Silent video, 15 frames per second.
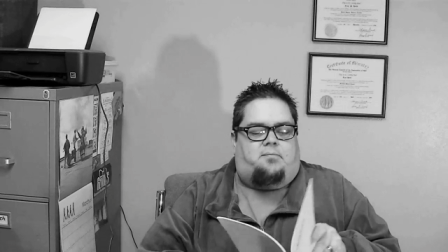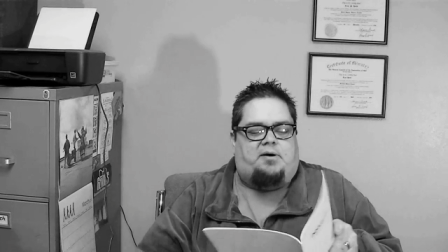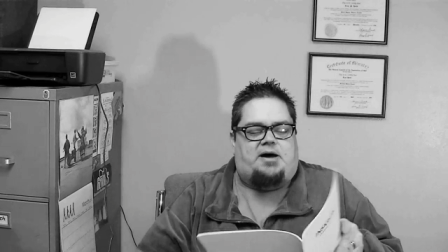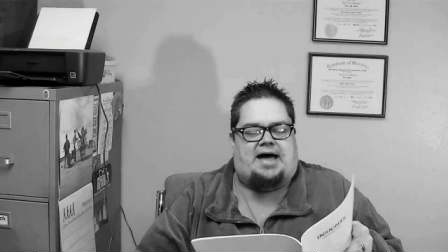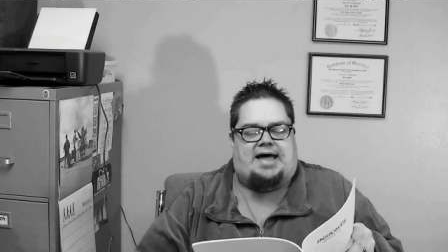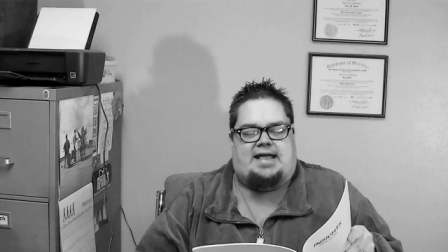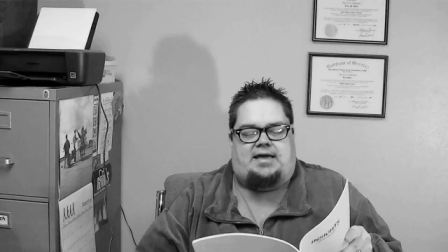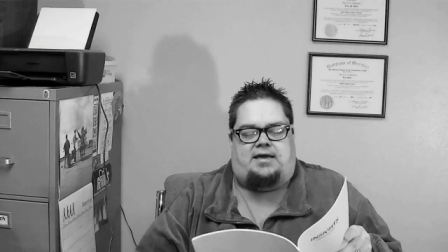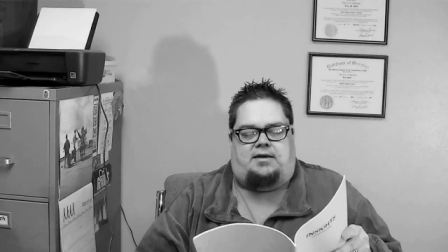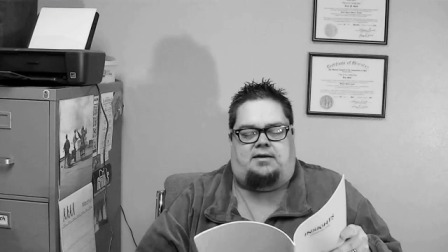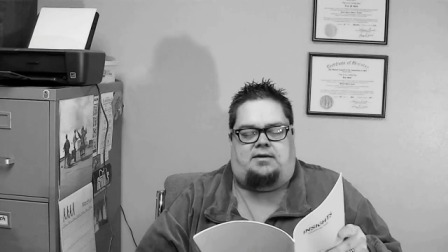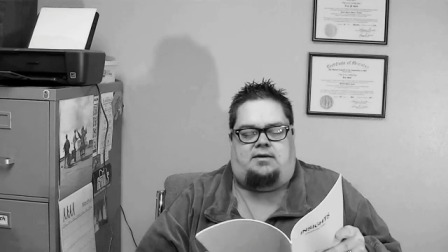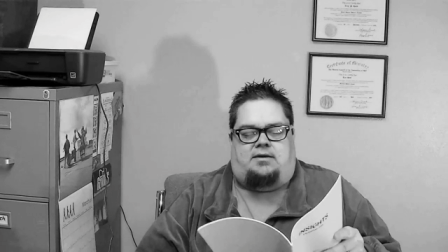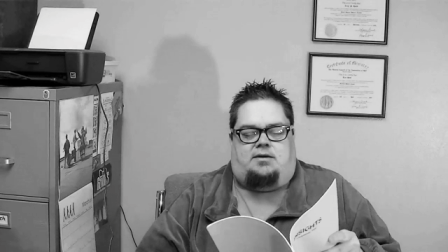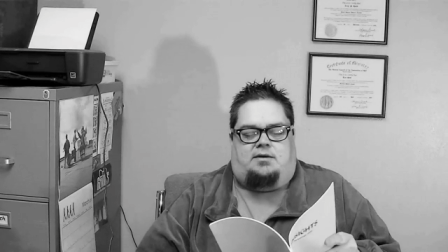But
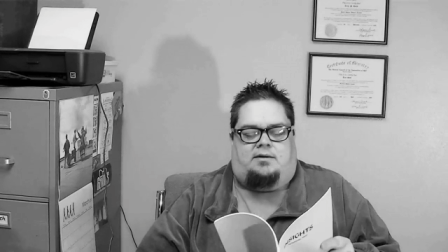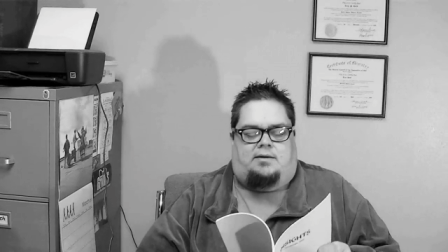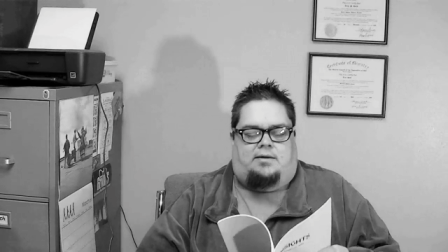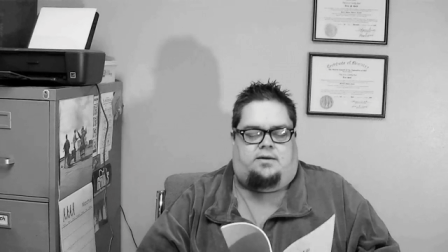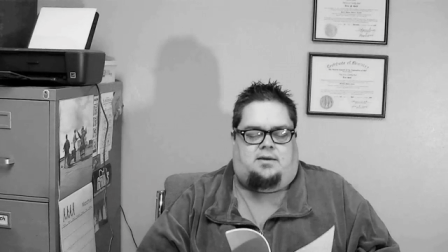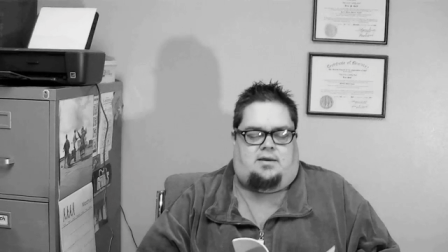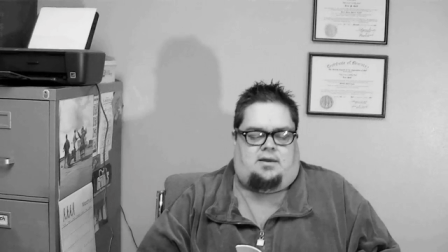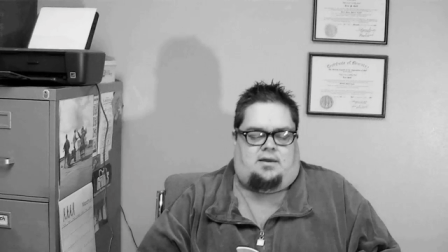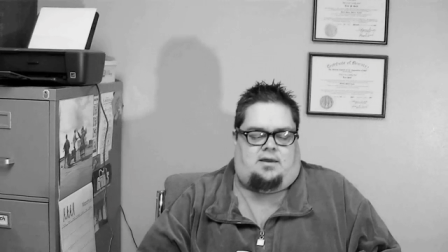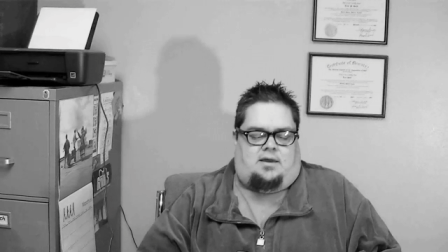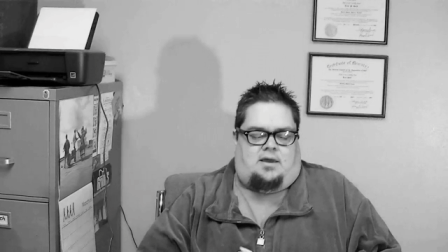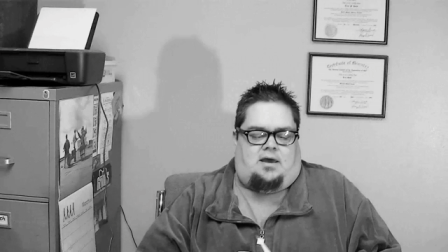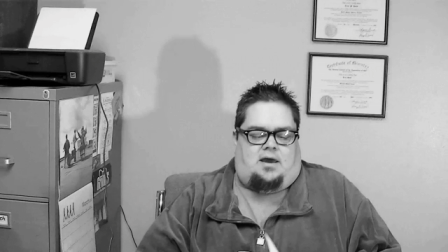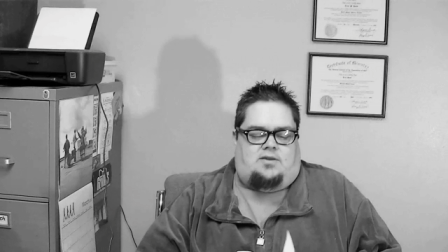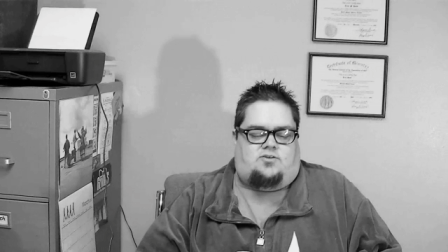
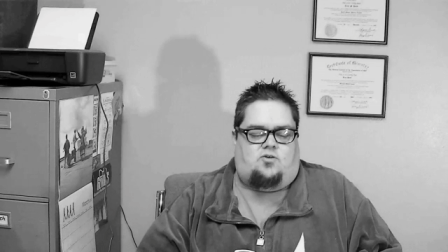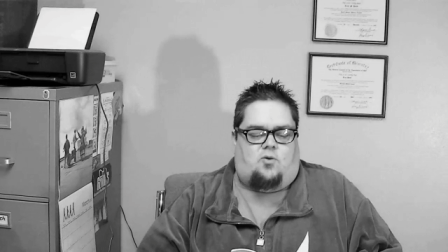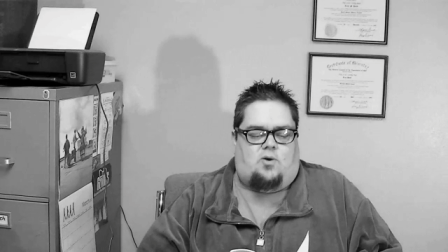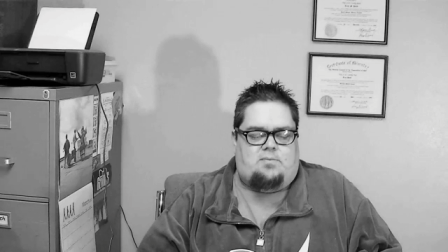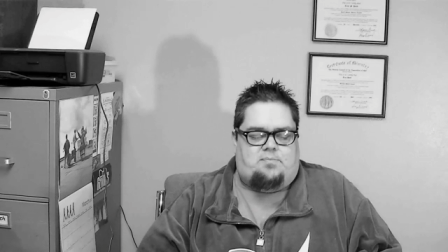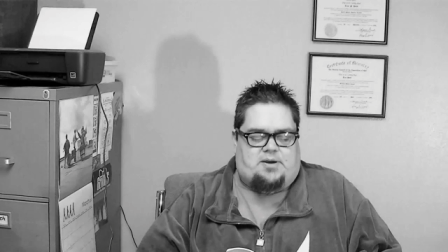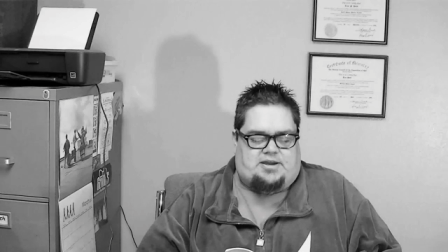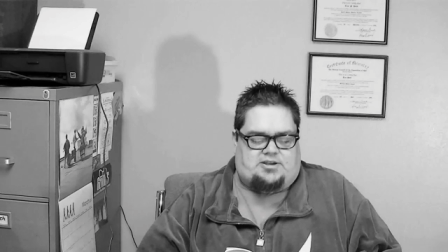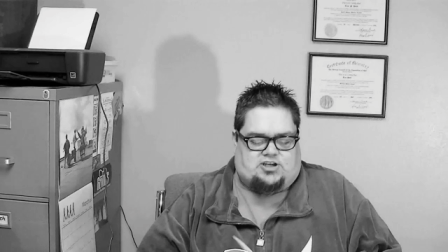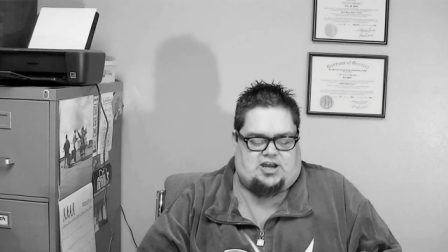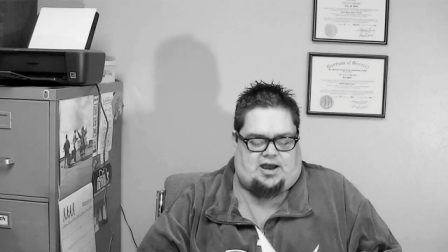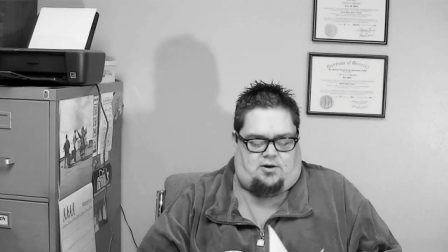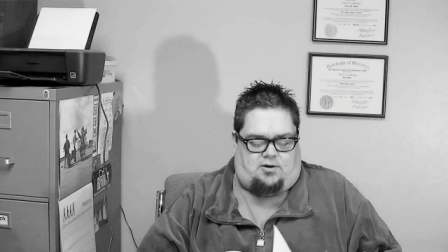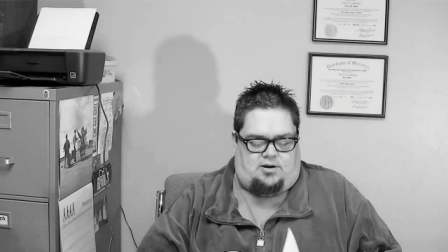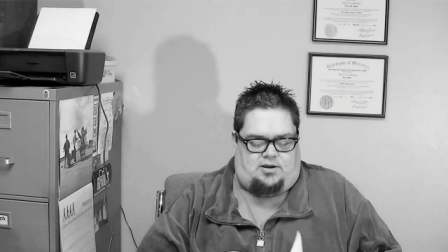I took one page
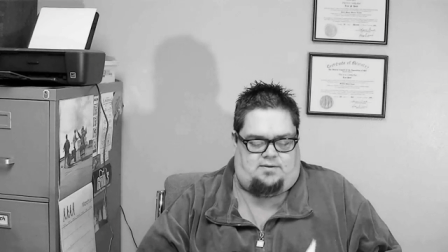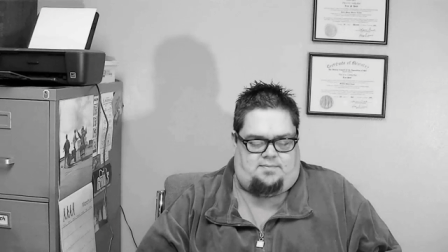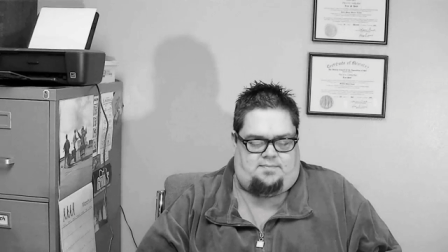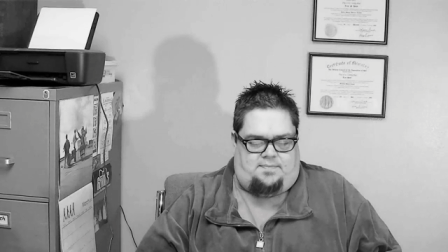out